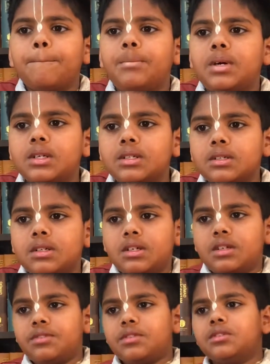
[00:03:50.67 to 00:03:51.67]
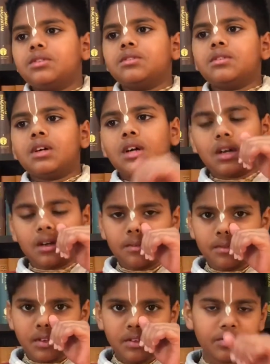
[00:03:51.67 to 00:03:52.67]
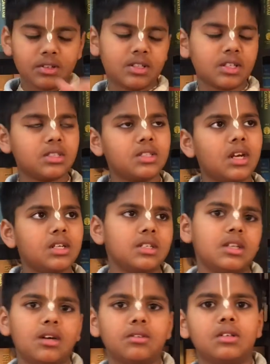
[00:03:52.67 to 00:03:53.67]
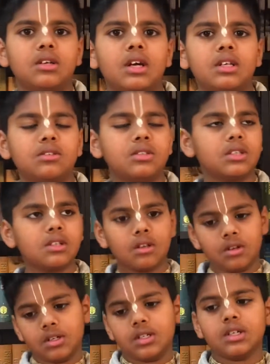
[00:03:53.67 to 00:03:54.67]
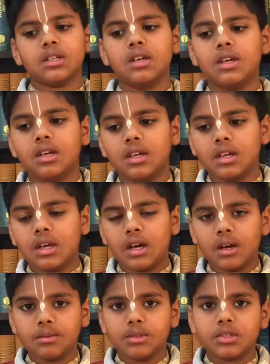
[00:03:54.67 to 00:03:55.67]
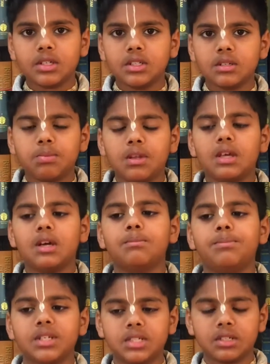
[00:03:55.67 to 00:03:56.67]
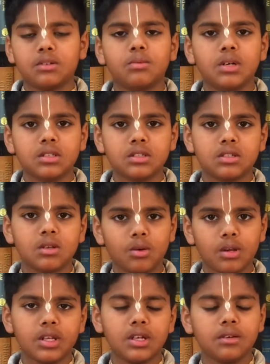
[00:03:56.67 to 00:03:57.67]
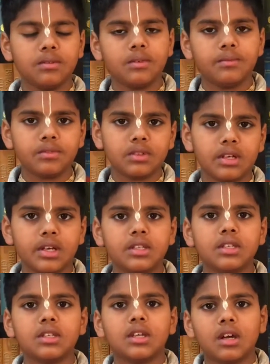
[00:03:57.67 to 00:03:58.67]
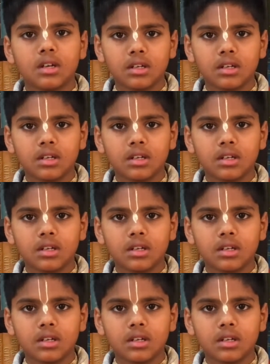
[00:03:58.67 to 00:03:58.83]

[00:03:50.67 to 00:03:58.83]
but if you um, if you just started out and you're just learning um, you can just play a basic one slowly and